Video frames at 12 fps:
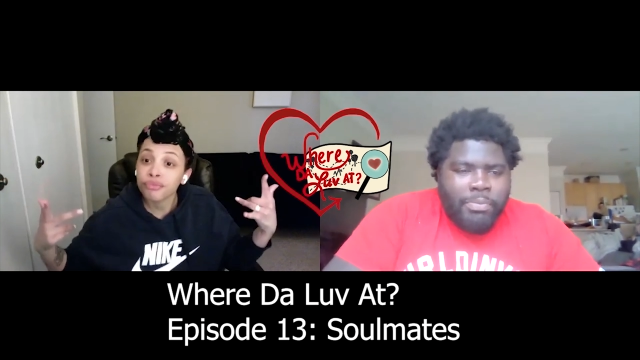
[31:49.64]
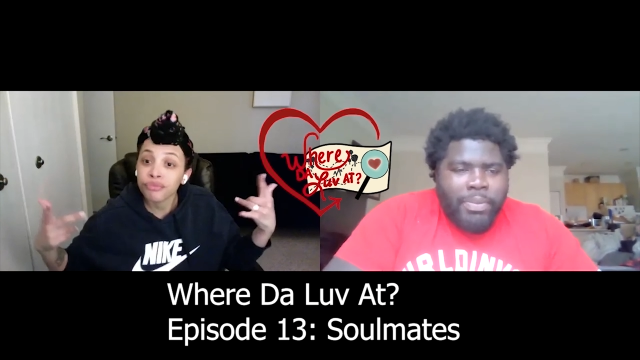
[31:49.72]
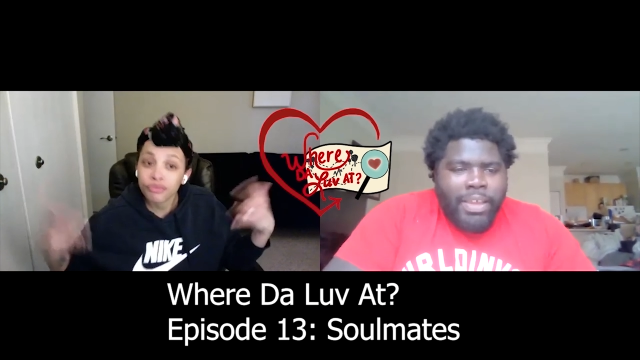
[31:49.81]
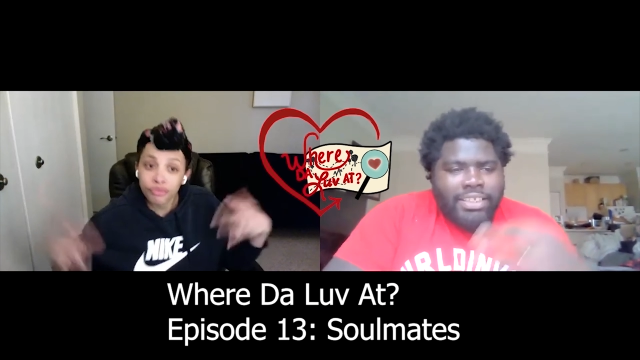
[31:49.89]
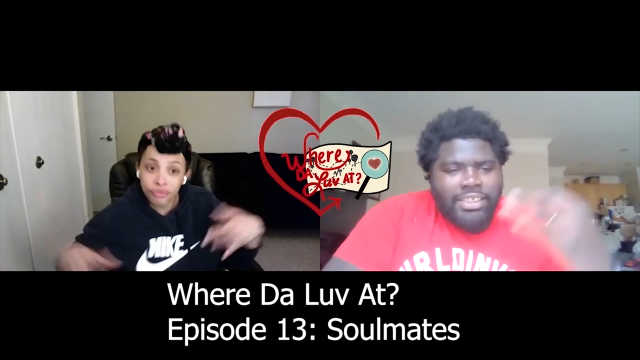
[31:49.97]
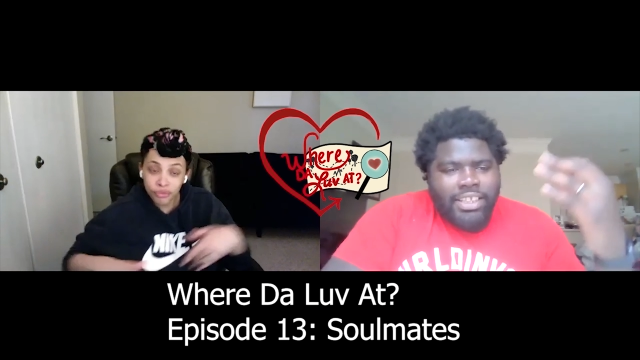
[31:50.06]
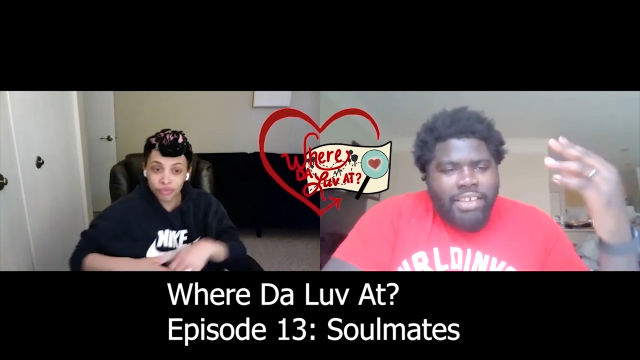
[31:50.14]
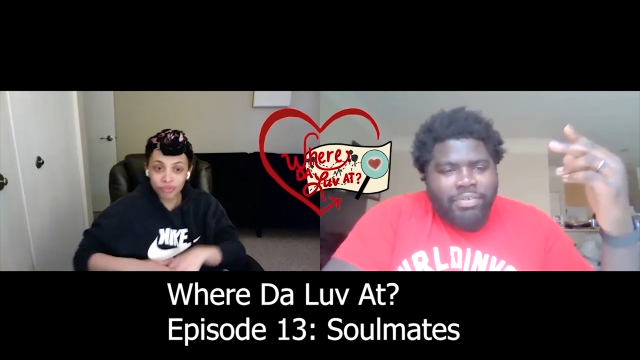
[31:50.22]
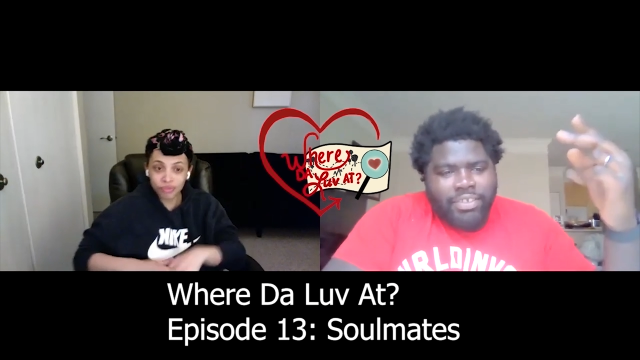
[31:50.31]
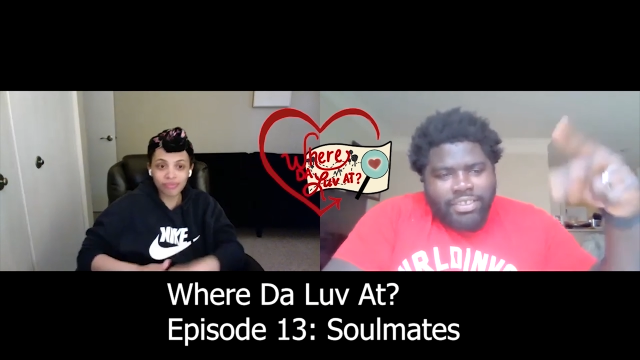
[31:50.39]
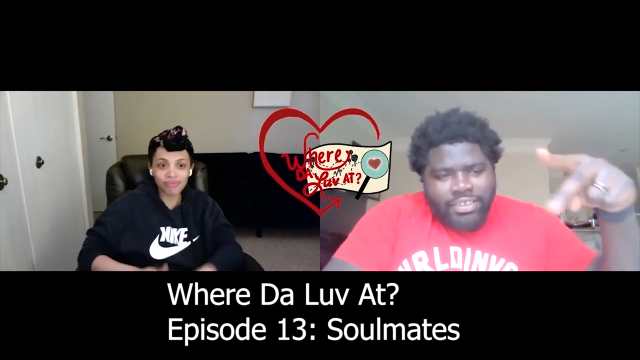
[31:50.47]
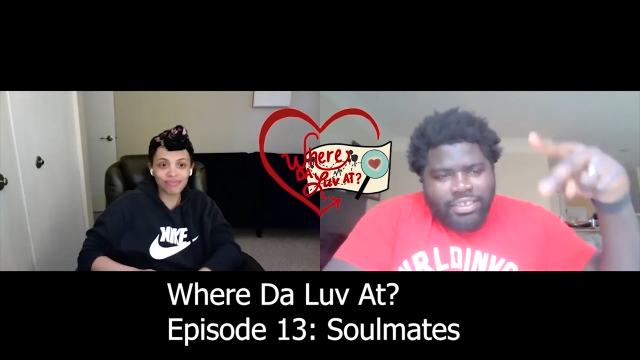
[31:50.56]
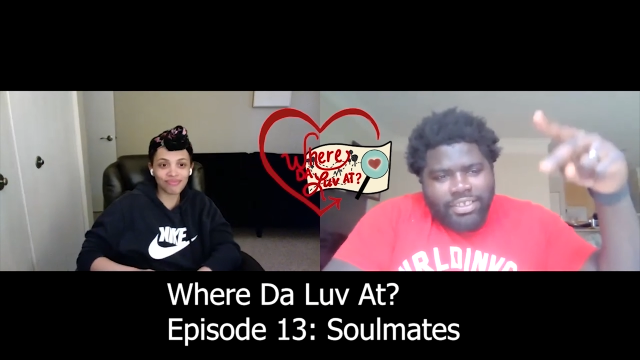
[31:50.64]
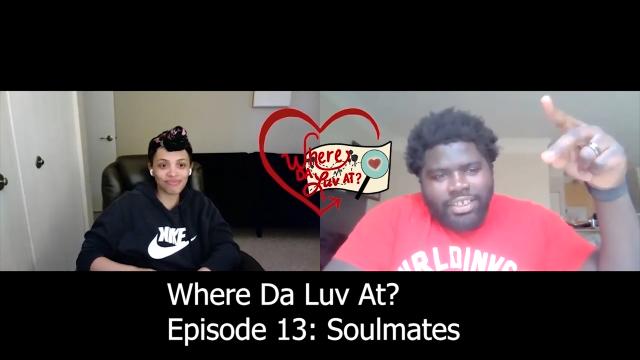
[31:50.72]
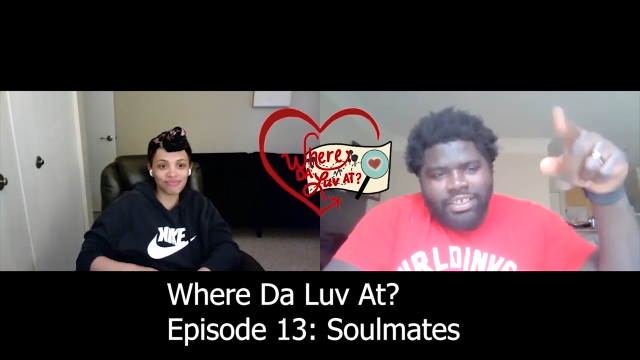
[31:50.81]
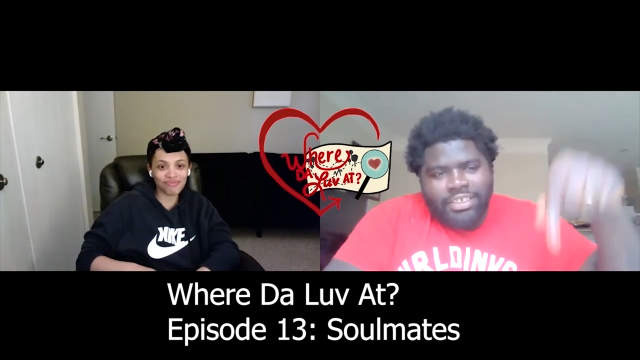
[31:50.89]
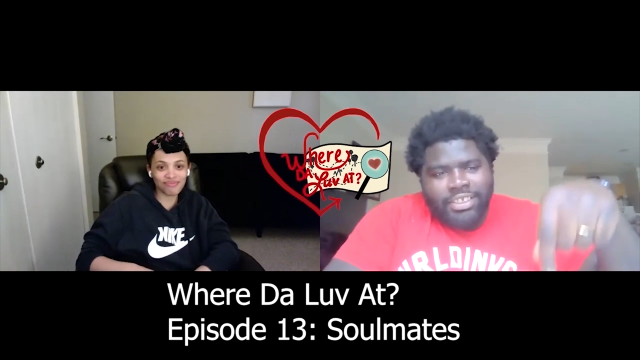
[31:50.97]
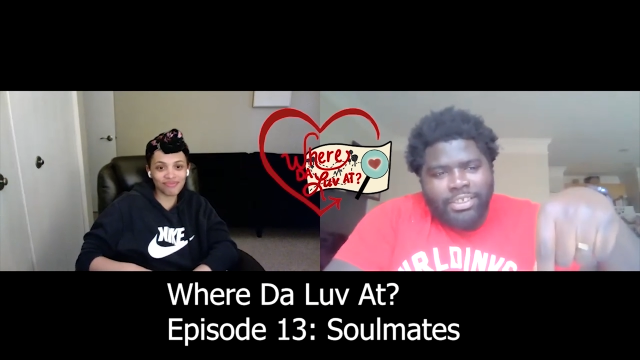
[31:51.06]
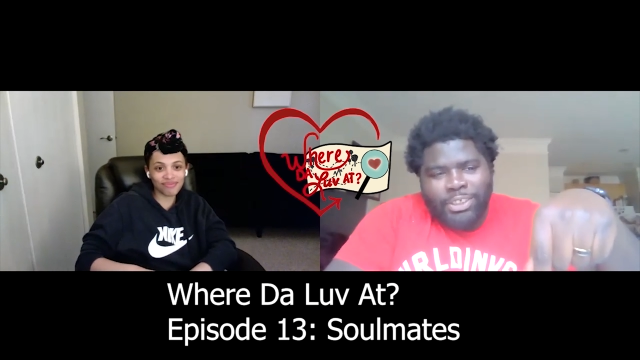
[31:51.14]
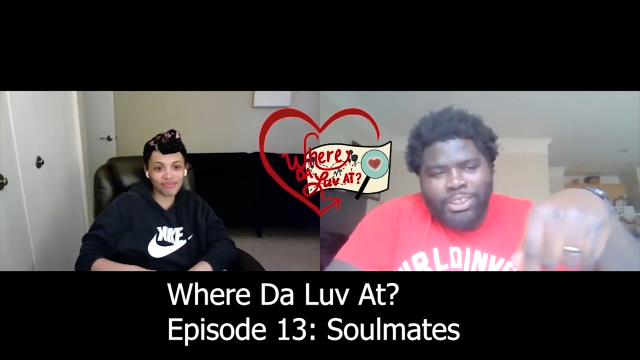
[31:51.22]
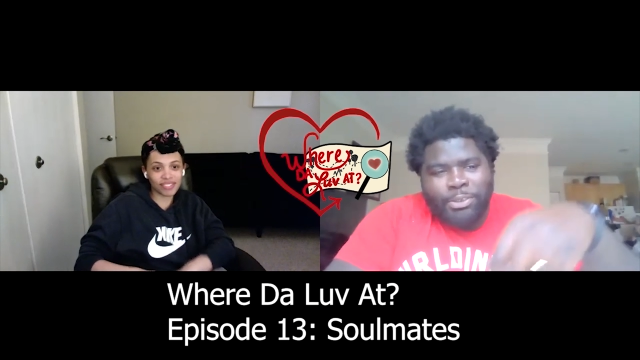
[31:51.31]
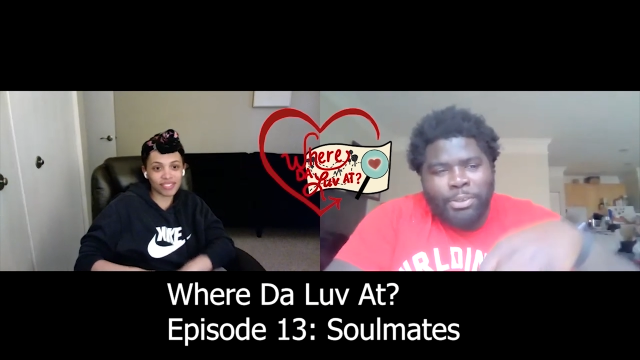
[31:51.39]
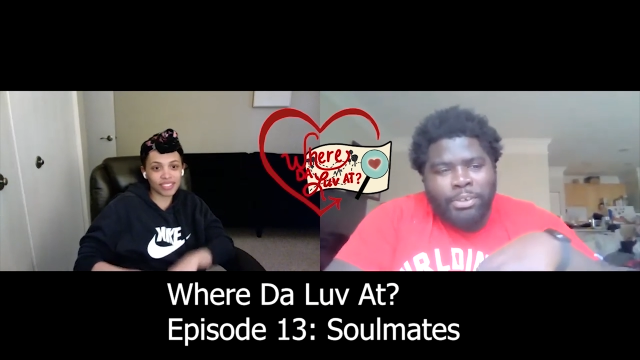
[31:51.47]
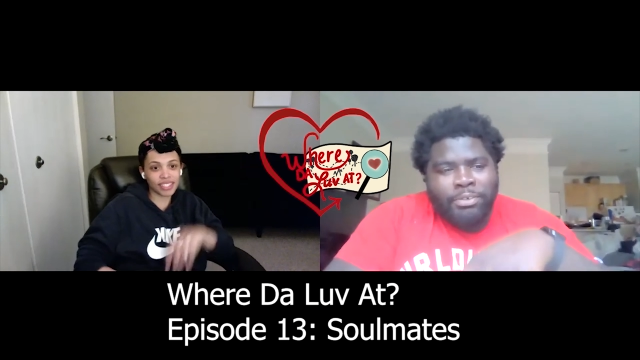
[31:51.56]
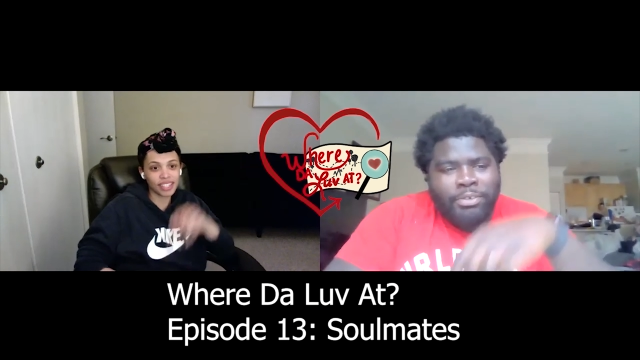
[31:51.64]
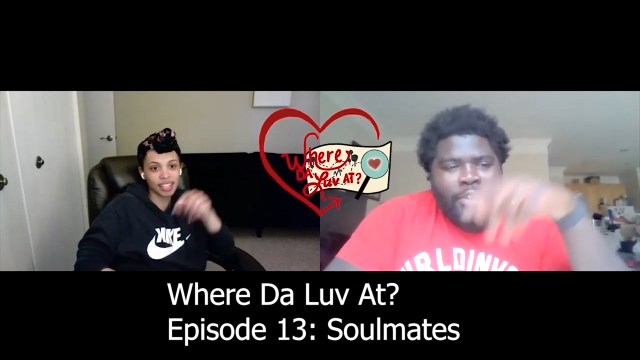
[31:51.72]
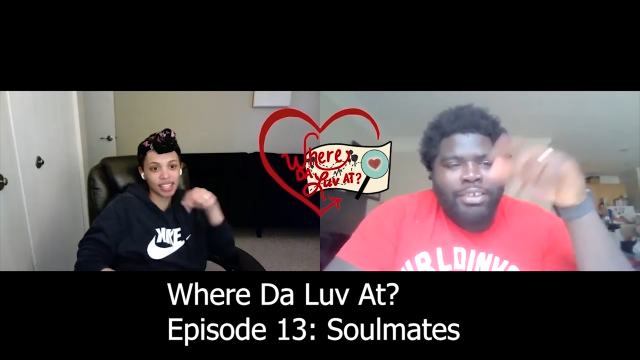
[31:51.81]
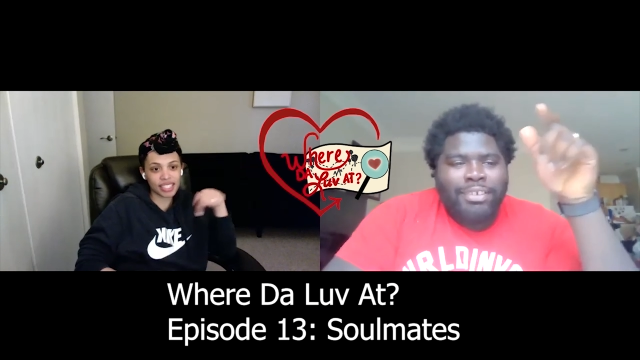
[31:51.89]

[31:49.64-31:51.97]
Speaker 1: We passed 11. This is 12.